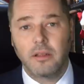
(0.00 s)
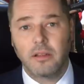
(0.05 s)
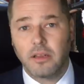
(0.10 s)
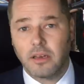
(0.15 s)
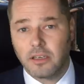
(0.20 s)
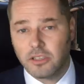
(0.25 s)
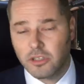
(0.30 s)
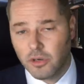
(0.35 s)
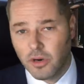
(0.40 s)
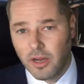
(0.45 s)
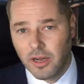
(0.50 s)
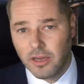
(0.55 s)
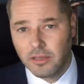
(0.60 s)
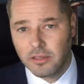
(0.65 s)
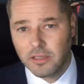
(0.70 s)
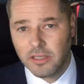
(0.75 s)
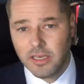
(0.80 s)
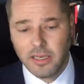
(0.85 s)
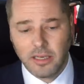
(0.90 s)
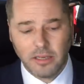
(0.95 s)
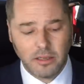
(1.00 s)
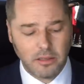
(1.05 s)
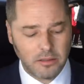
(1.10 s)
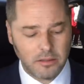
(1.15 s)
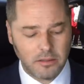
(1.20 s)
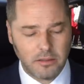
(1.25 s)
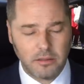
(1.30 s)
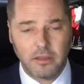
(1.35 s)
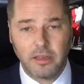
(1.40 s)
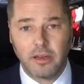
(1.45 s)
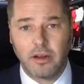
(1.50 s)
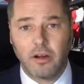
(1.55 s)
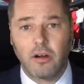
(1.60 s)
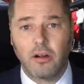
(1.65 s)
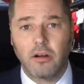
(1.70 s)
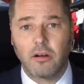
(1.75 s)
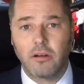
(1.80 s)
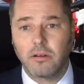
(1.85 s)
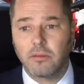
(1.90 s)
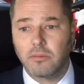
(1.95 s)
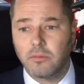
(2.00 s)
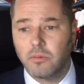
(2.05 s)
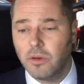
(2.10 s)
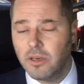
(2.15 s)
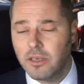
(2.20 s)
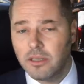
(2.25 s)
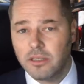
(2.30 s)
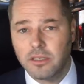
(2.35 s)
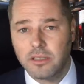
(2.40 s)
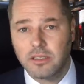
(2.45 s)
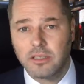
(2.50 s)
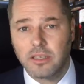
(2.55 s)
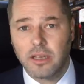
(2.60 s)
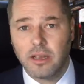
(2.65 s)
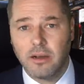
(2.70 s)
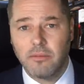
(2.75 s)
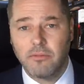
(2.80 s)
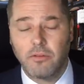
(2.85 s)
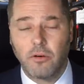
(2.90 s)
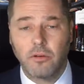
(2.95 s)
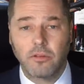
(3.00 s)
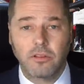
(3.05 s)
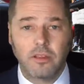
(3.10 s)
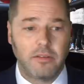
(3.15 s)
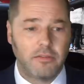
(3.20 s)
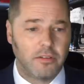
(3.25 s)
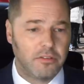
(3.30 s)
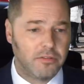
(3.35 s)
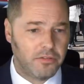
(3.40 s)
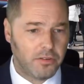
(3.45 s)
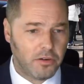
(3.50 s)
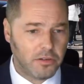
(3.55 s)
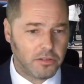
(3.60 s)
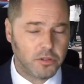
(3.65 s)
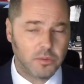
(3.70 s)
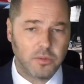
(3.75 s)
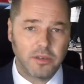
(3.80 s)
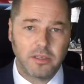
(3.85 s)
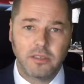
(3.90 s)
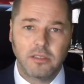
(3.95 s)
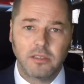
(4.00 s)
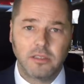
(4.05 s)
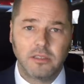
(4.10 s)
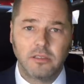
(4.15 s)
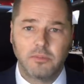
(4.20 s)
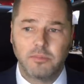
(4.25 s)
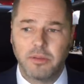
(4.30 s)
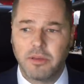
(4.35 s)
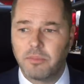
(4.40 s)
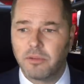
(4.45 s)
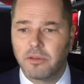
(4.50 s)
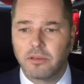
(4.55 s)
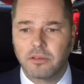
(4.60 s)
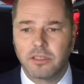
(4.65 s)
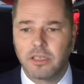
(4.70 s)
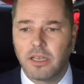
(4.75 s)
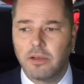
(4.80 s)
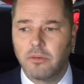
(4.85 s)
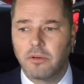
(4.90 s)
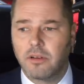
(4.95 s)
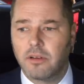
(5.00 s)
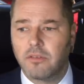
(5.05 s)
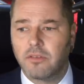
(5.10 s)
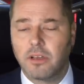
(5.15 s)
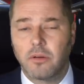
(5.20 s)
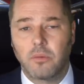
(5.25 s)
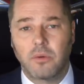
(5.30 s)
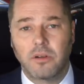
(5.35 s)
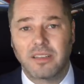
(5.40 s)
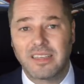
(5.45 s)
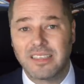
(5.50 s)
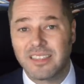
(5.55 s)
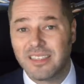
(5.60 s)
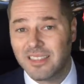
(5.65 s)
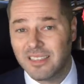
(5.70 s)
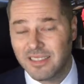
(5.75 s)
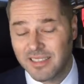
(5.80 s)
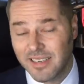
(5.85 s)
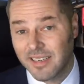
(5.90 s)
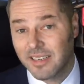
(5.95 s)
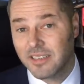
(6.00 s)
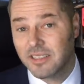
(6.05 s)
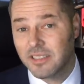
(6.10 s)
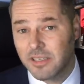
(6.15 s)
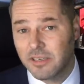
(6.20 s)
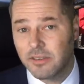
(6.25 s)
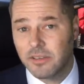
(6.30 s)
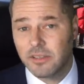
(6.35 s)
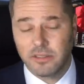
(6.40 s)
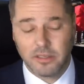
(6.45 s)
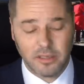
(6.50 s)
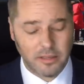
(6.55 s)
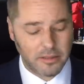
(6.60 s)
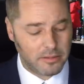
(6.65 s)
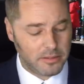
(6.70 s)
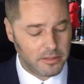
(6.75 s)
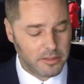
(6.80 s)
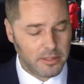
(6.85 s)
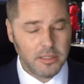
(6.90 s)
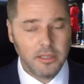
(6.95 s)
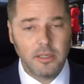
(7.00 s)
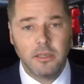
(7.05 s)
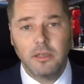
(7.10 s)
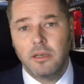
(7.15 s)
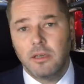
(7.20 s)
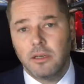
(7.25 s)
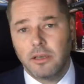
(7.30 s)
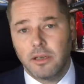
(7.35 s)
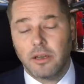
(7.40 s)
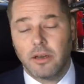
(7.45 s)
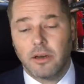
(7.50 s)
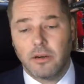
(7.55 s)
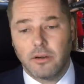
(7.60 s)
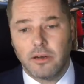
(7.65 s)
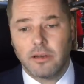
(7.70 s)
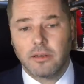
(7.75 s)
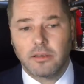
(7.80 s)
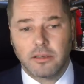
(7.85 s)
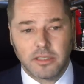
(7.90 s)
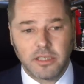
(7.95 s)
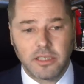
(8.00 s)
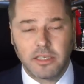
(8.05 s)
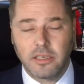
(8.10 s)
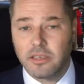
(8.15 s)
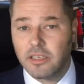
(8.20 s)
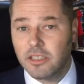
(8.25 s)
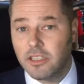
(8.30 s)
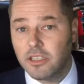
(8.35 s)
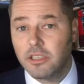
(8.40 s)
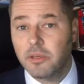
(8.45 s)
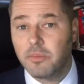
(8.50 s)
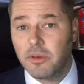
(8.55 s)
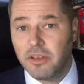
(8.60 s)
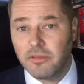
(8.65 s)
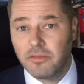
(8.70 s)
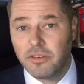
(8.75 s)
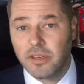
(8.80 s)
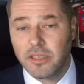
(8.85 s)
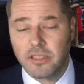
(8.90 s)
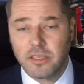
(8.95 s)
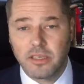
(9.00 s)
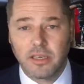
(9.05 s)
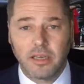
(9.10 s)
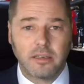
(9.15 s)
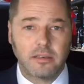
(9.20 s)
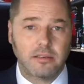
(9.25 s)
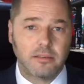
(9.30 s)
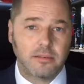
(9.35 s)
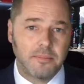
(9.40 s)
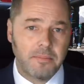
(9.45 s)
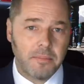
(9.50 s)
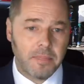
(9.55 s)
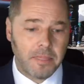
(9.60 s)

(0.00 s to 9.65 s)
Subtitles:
There are trials held, there are witnesses that come forth, even false witnesses. People say whatever they want, they're still taken seriously. You know, and it still needs to be investigated.